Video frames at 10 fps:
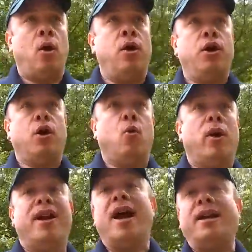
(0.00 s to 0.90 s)
what
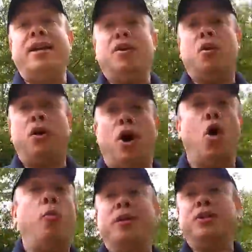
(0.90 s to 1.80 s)
an ideal
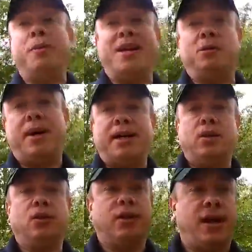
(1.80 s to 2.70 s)
open space might
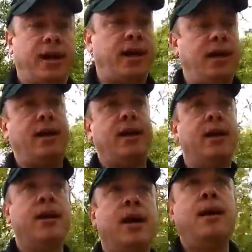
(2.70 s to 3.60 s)
look like.
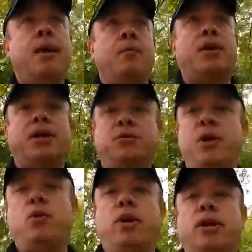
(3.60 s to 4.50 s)
But let's be
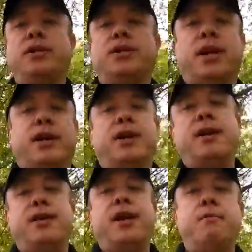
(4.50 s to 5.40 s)
realistic
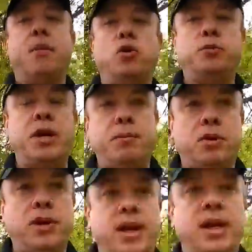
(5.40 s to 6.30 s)
that most
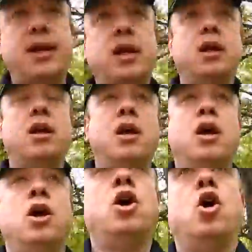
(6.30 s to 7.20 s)
people in
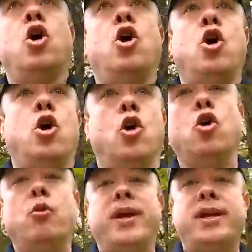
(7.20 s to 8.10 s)

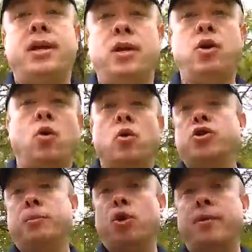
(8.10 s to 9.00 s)
urban or
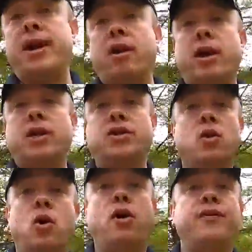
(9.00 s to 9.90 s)
suburban areas
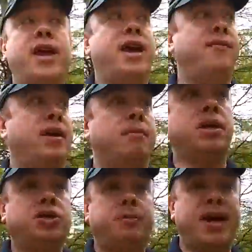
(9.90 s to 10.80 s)
don't often have that
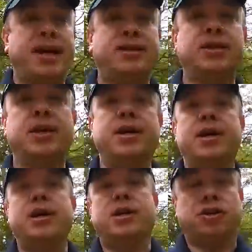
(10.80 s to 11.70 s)
much space.
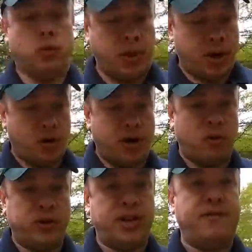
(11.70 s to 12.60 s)
So they don't
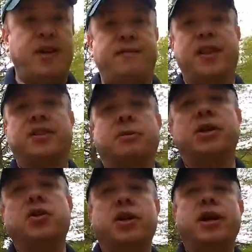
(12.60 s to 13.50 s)
always have that
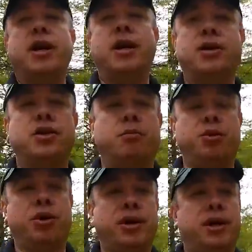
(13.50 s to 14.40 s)
flexibility to
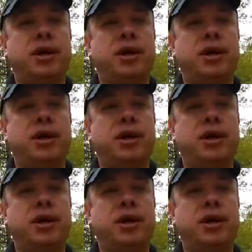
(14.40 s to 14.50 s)
put